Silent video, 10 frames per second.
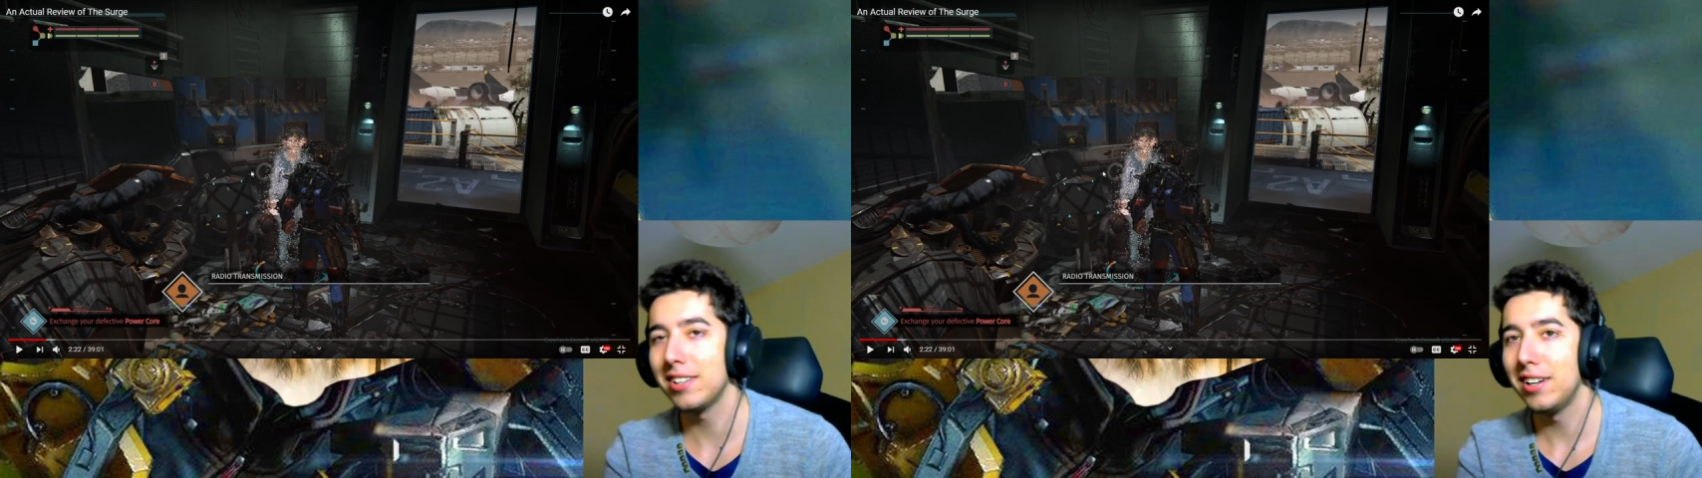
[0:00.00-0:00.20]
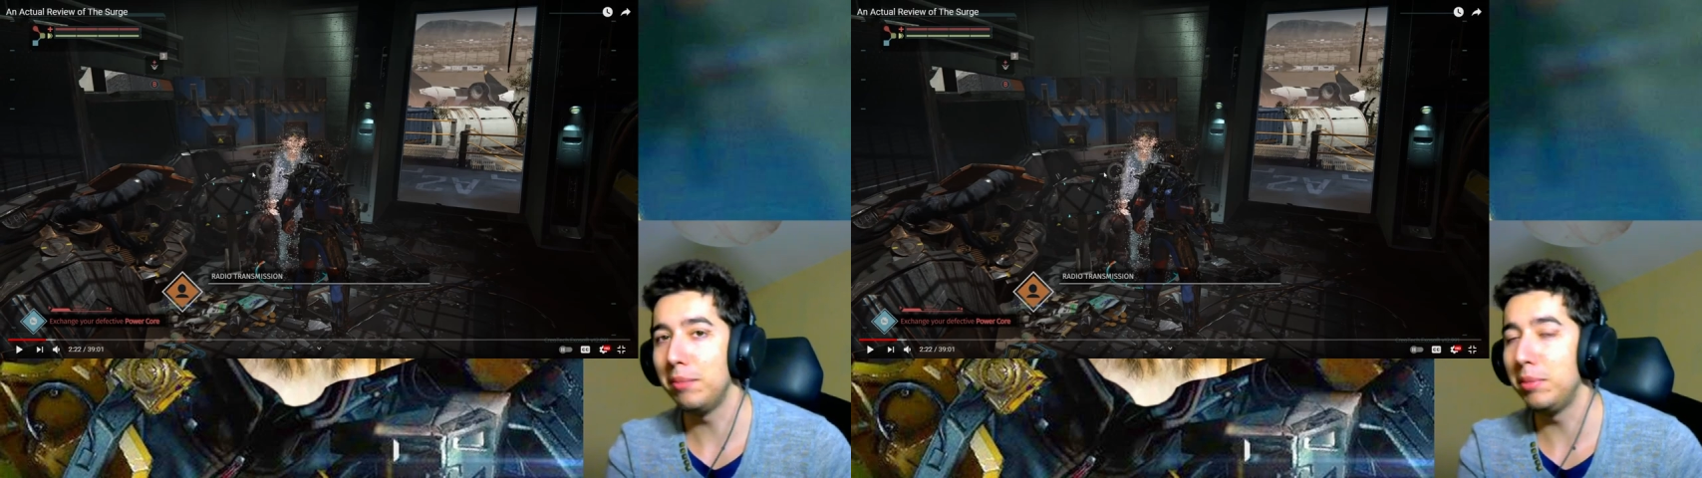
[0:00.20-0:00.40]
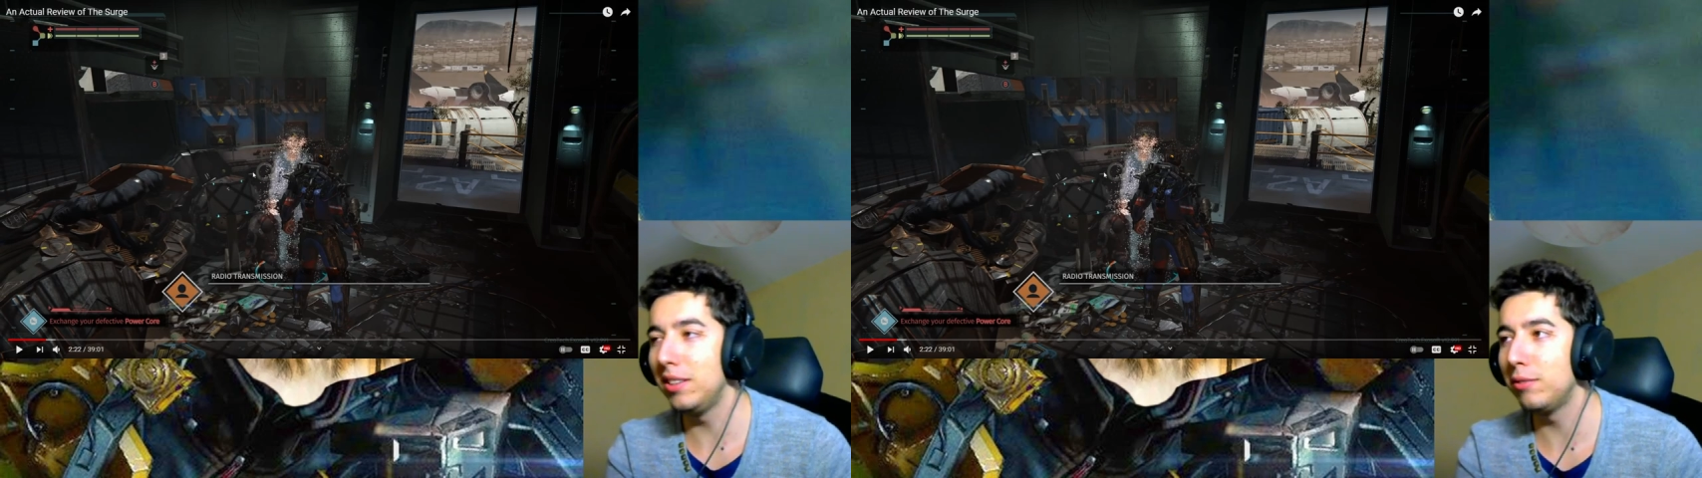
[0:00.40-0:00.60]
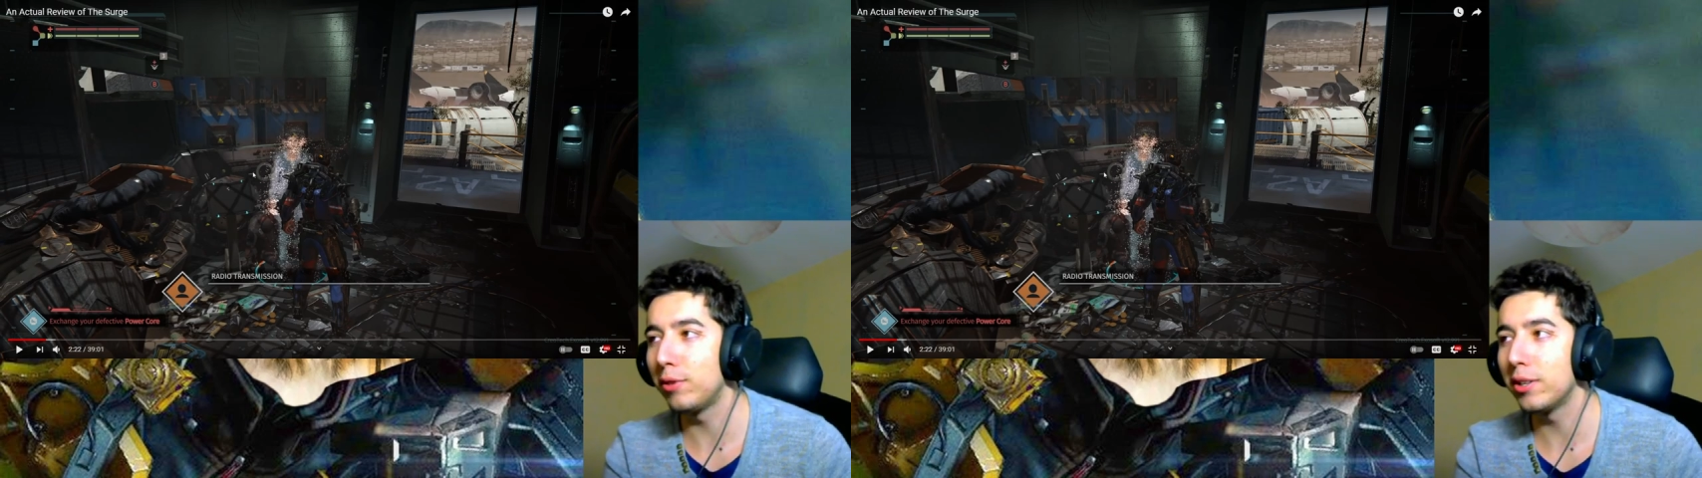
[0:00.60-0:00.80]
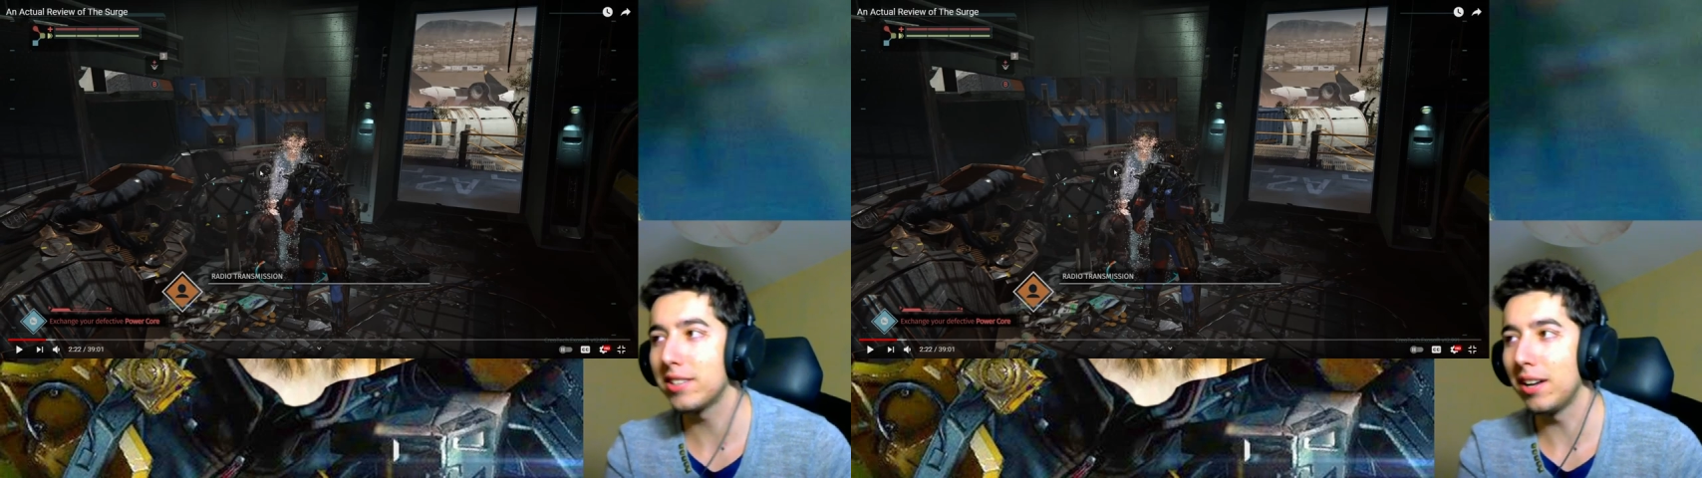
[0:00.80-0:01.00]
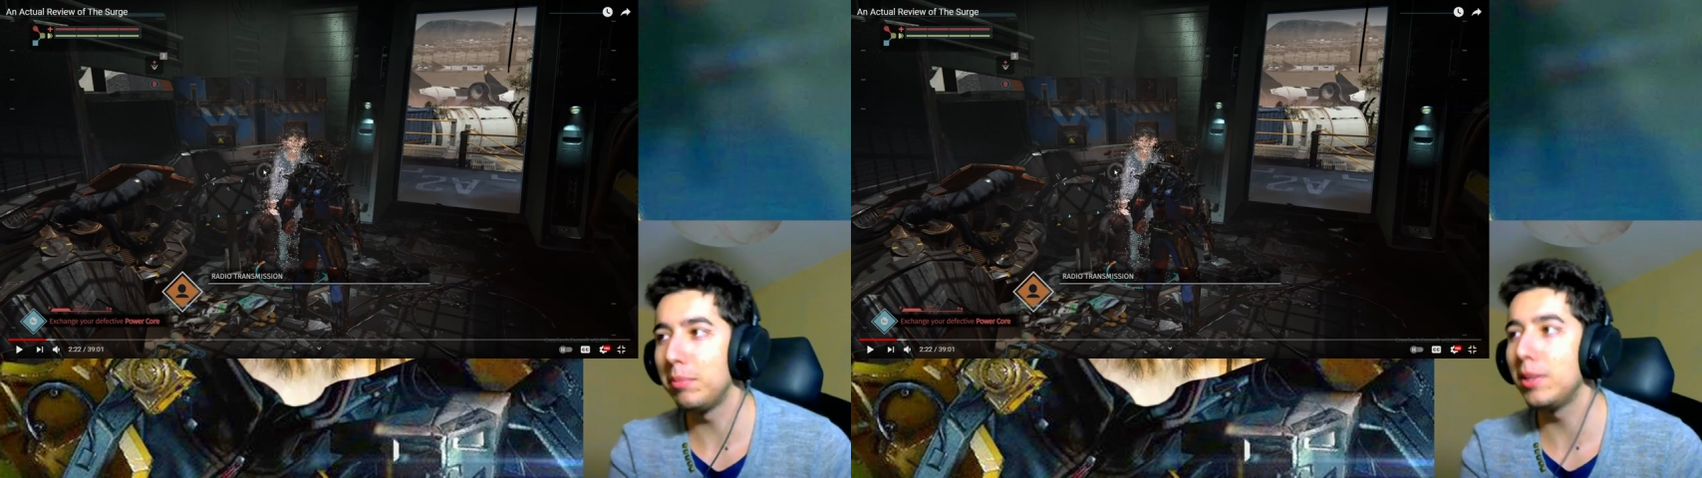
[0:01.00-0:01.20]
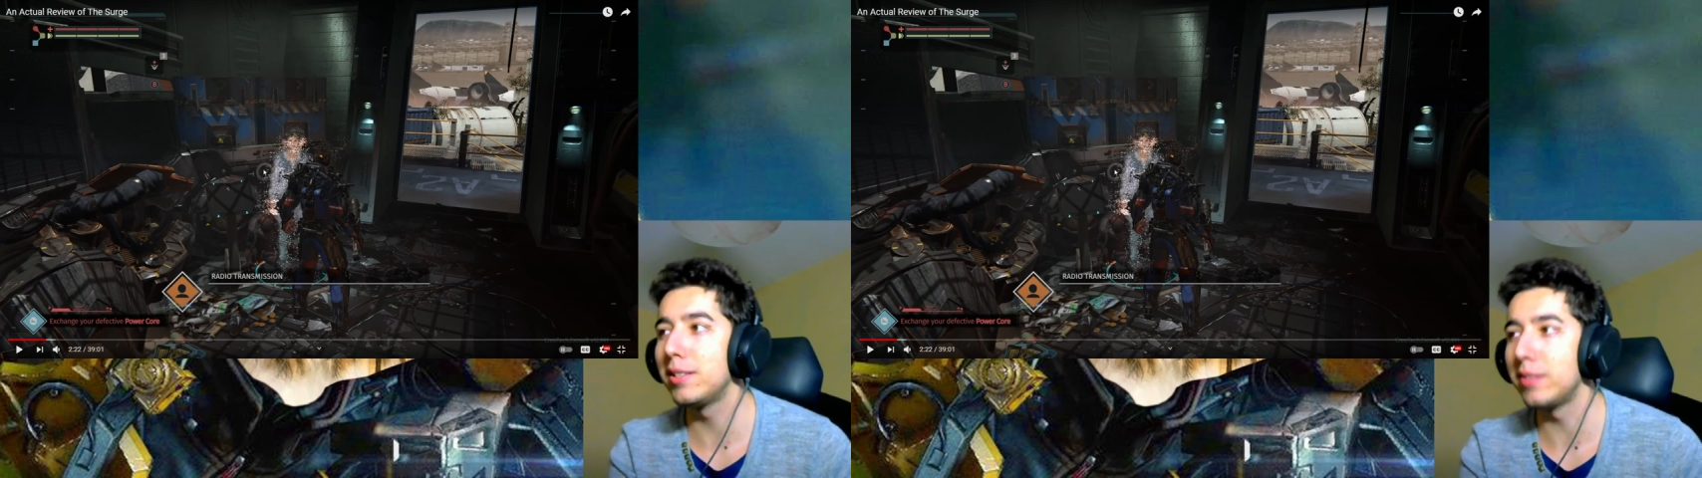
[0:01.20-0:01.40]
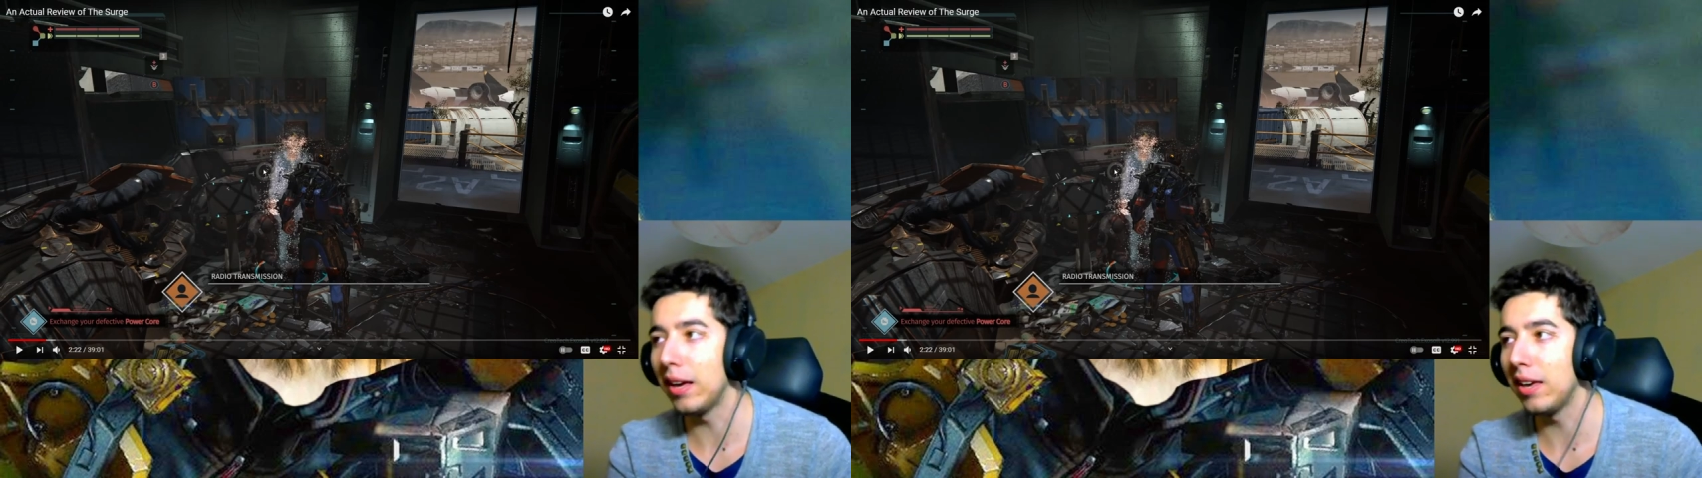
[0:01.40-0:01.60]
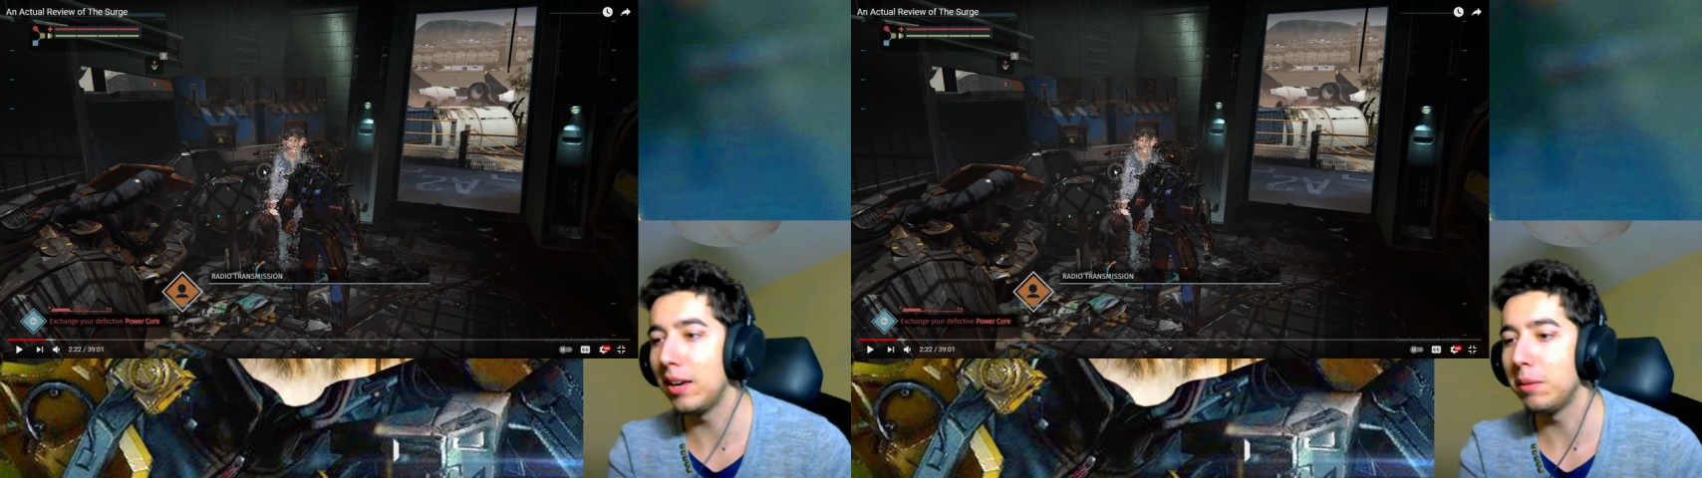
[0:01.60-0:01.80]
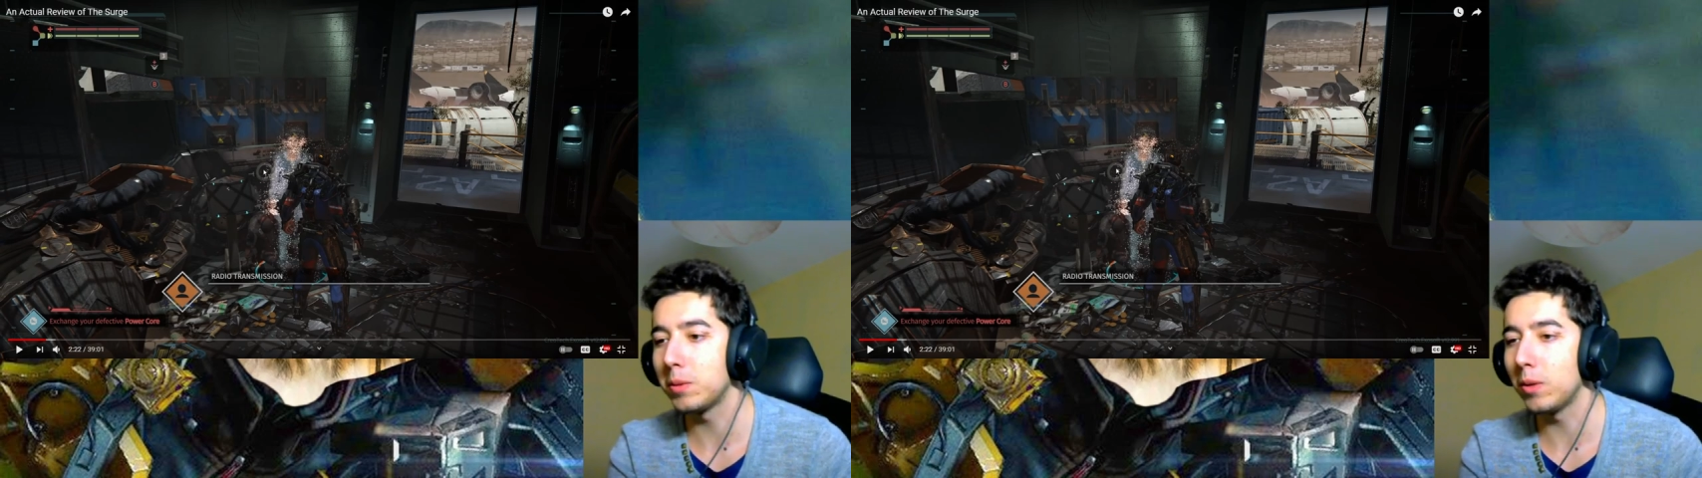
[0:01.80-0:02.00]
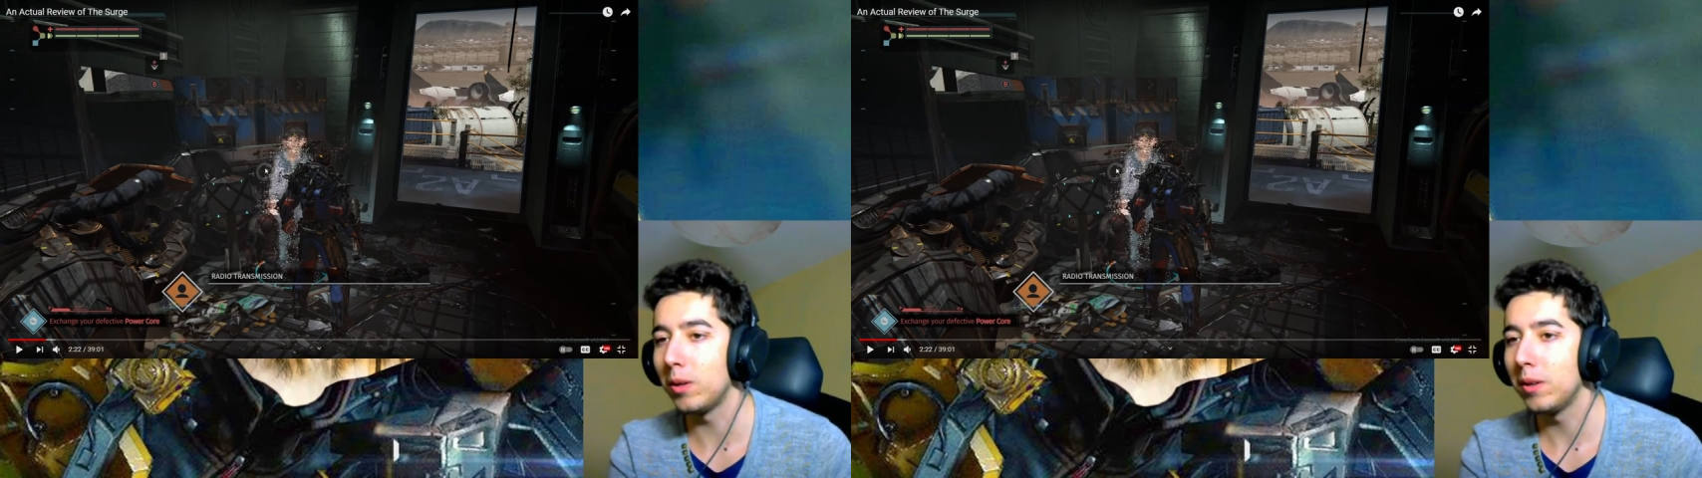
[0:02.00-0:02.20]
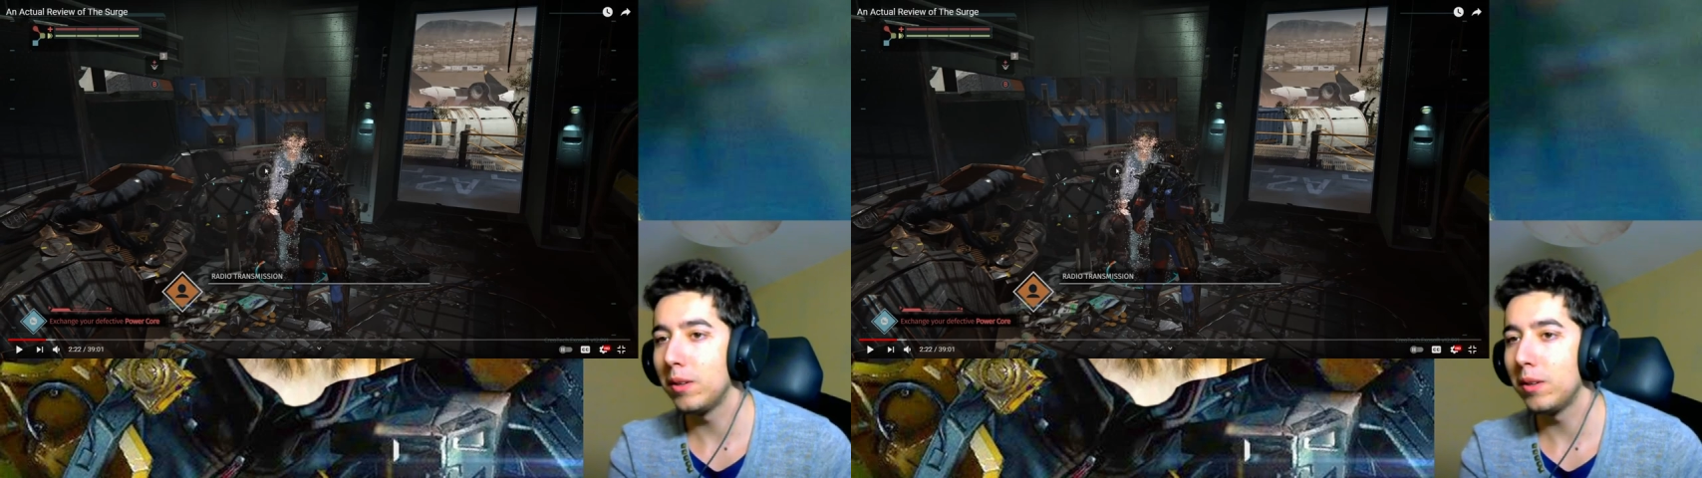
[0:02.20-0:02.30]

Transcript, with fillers: I beat the first, I beat the second game as well.